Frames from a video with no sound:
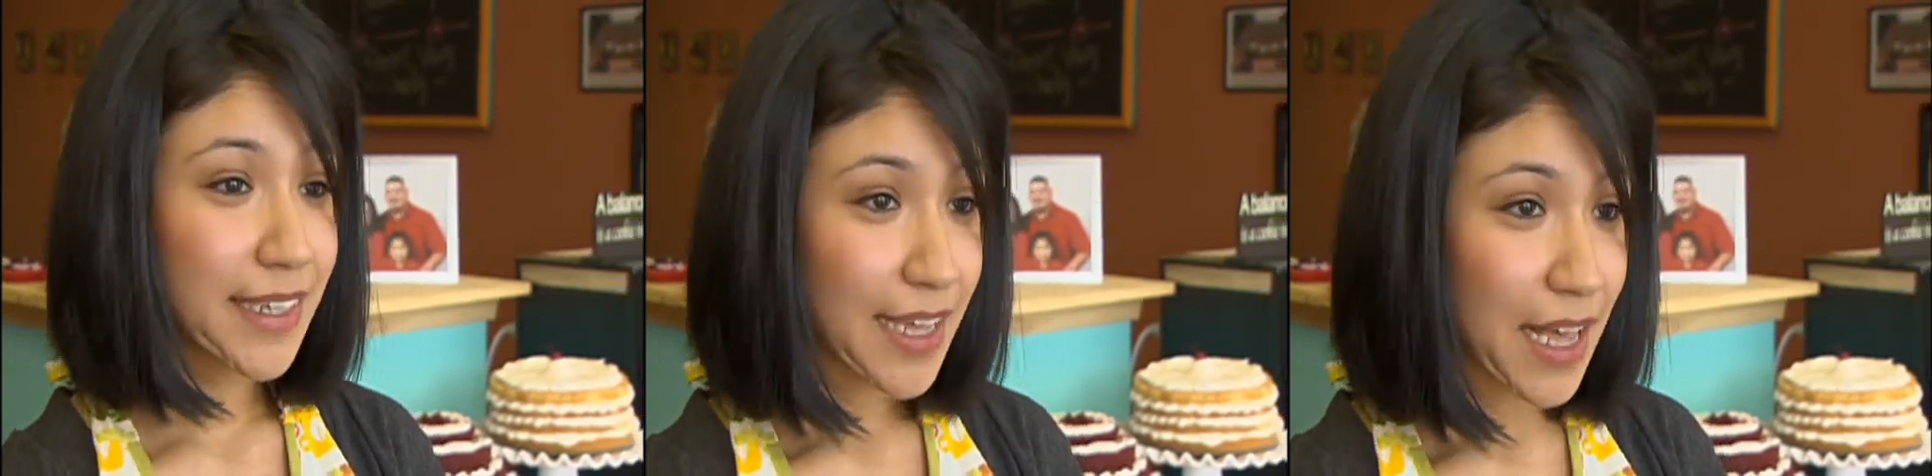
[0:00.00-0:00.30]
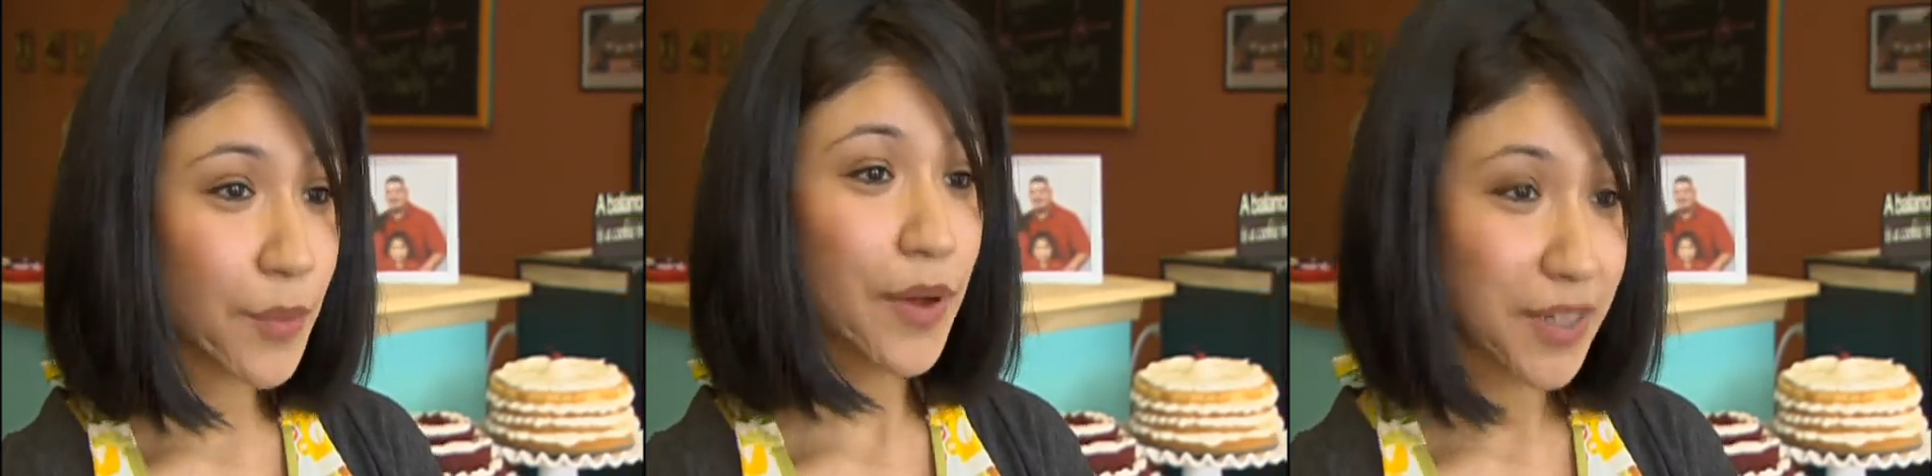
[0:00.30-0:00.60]
I
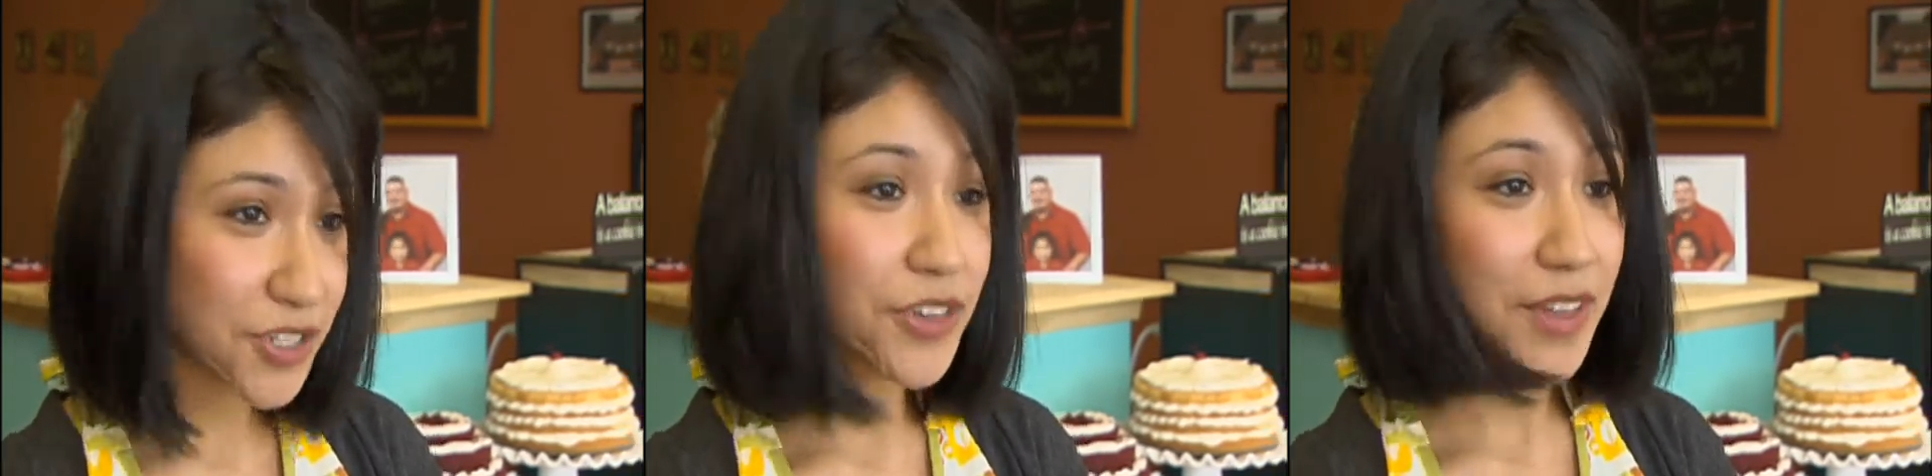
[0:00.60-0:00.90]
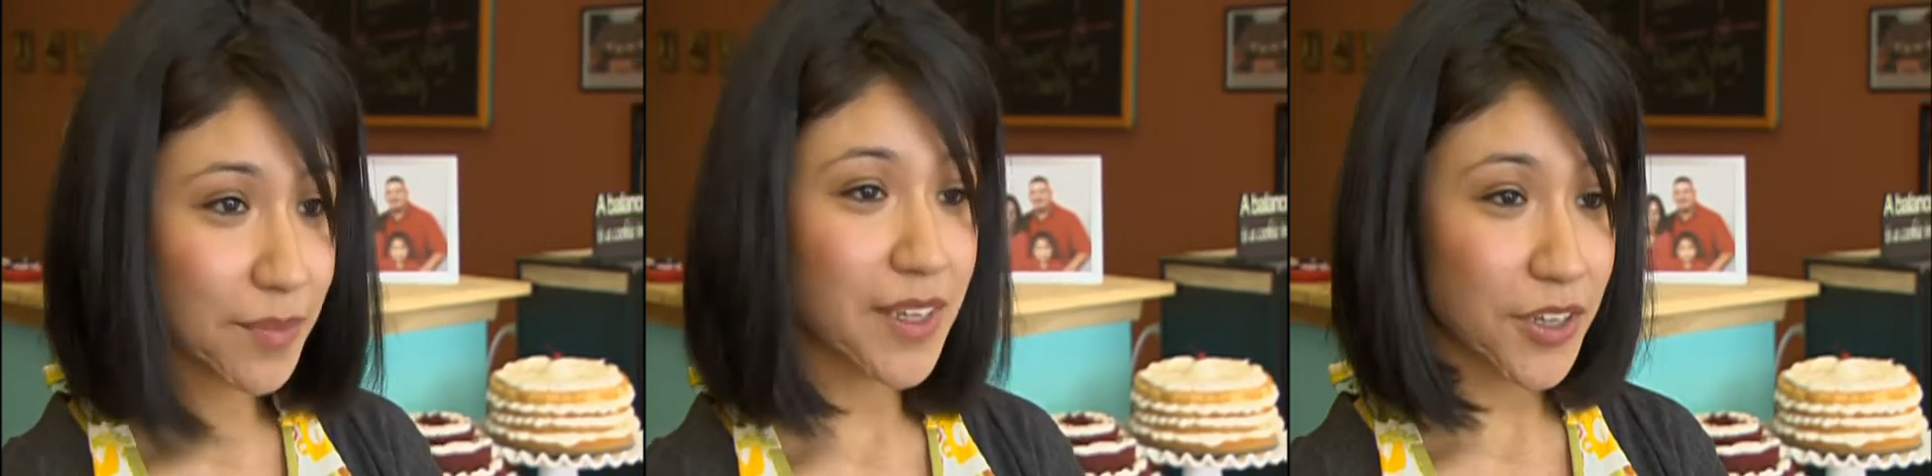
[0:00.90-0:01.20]
want to show
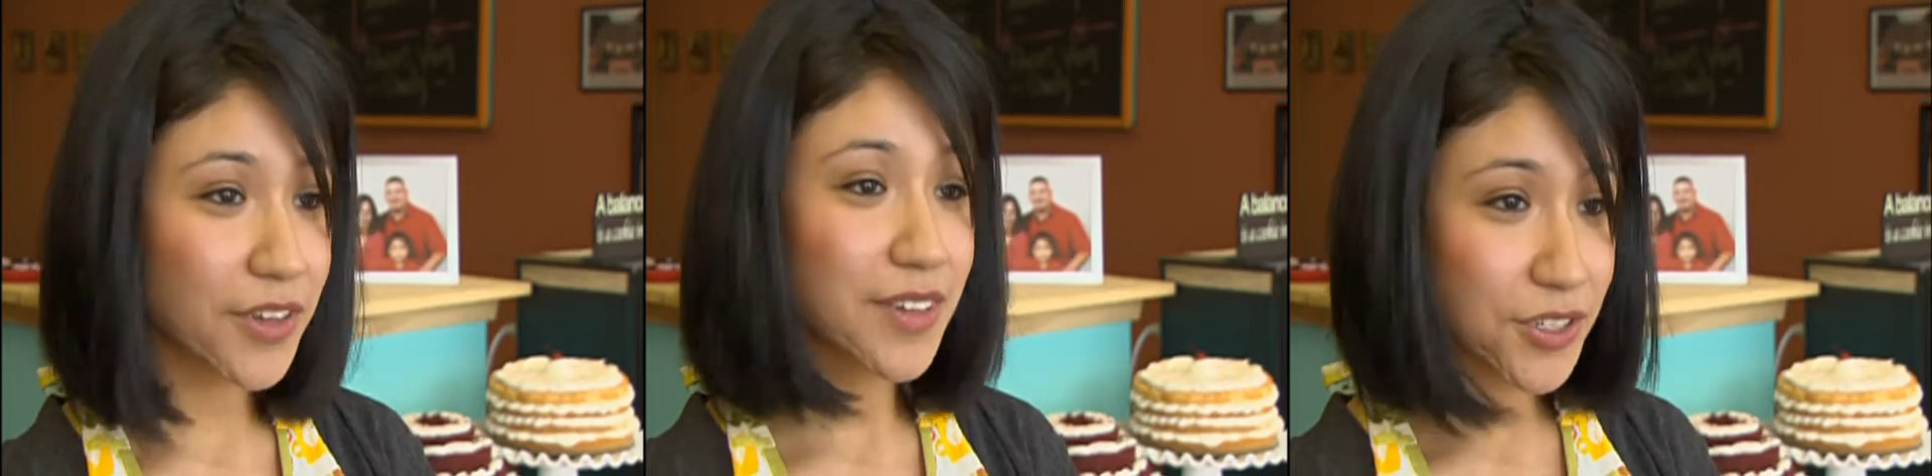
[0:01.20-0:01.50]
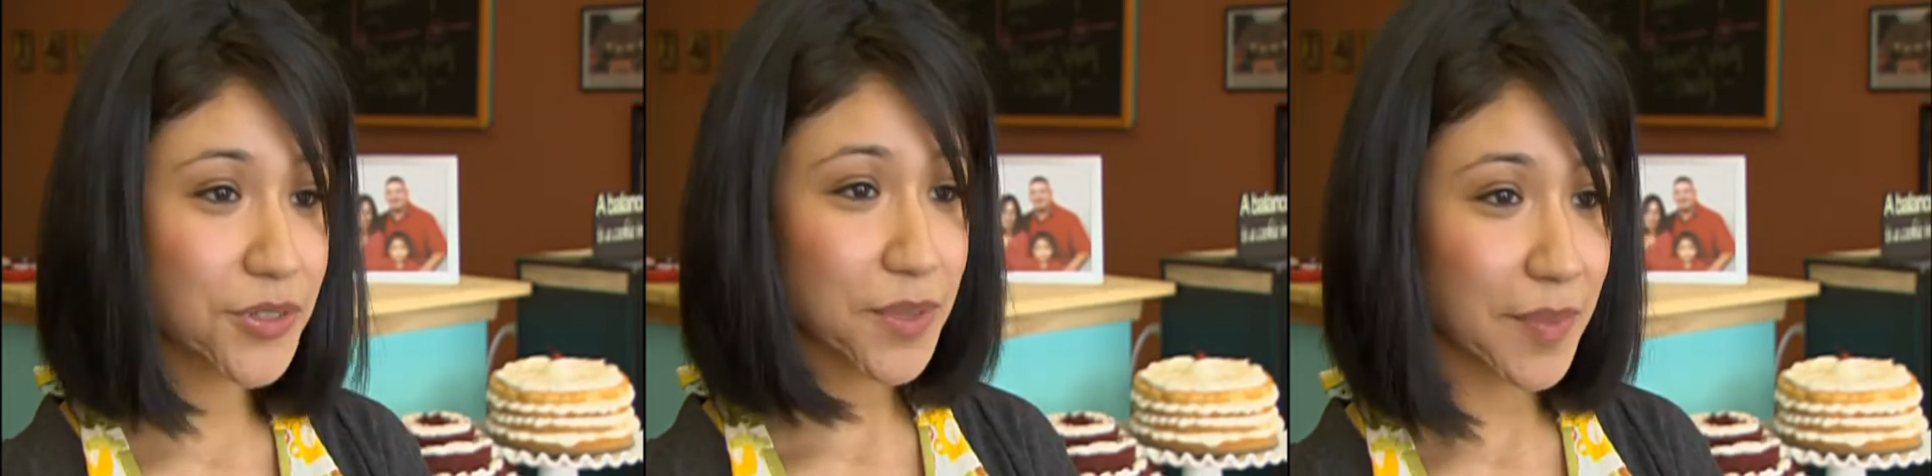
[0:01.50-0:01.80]
them that you can do
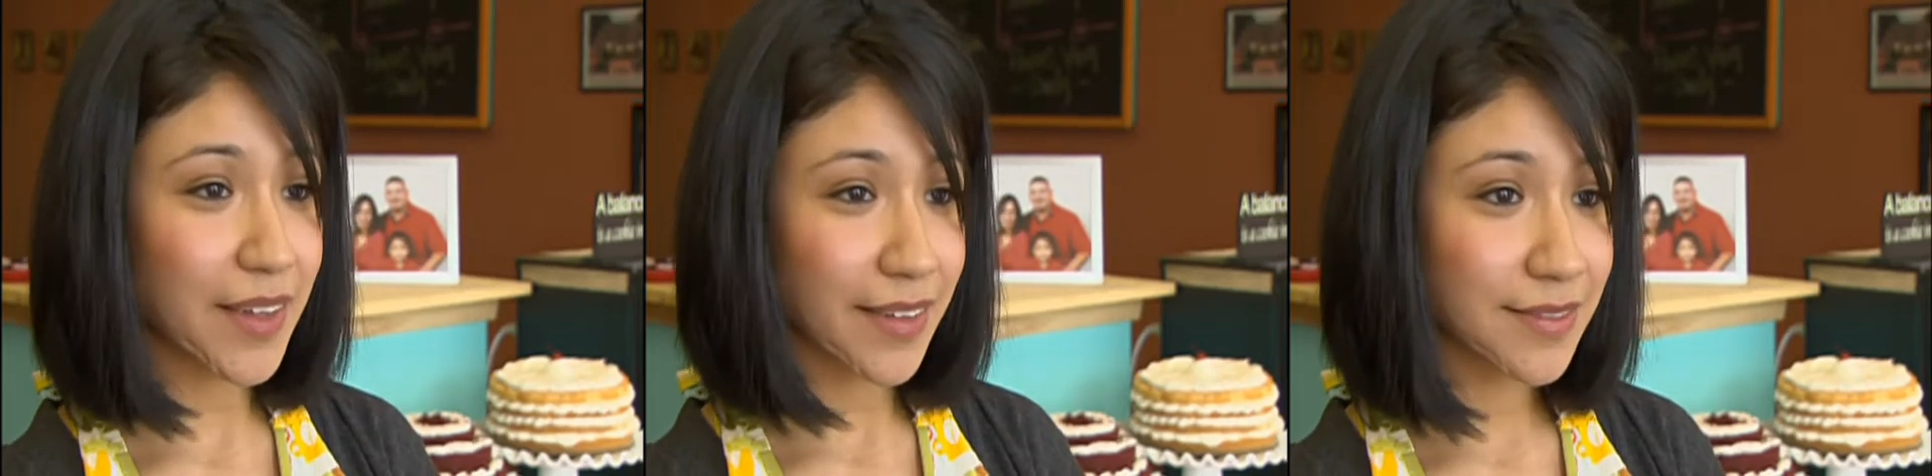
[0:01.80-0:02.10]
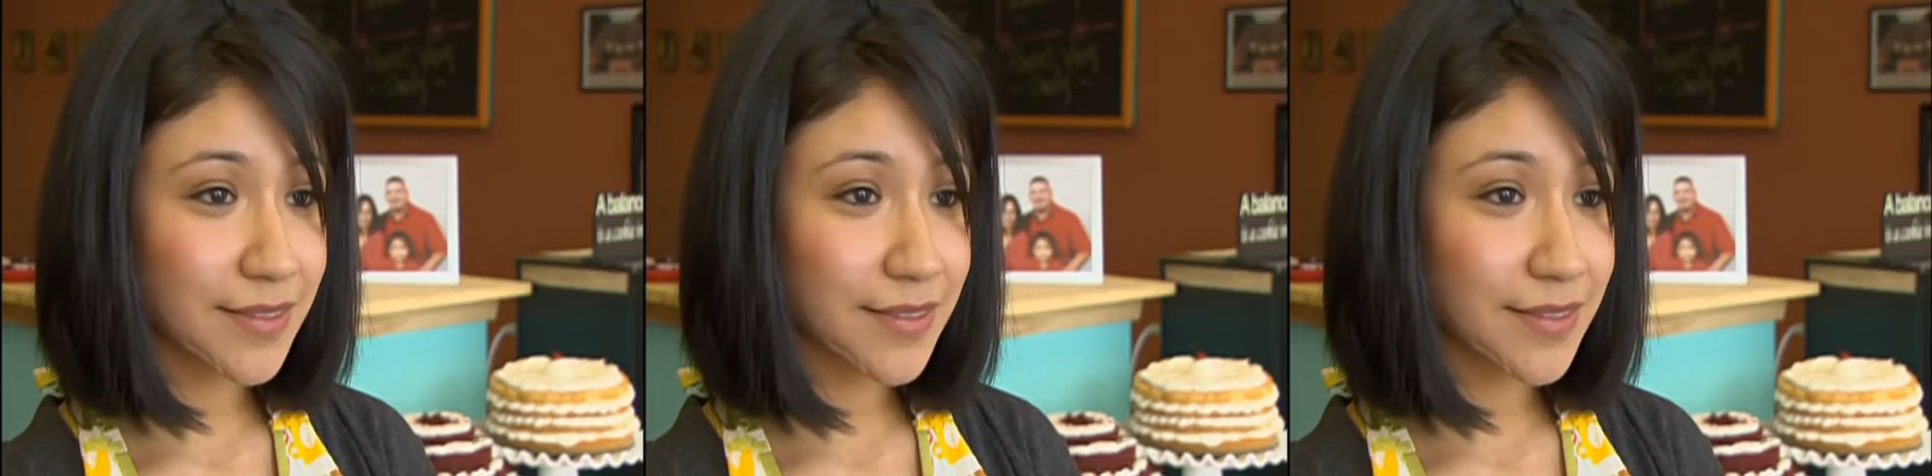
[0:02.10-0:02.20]
something.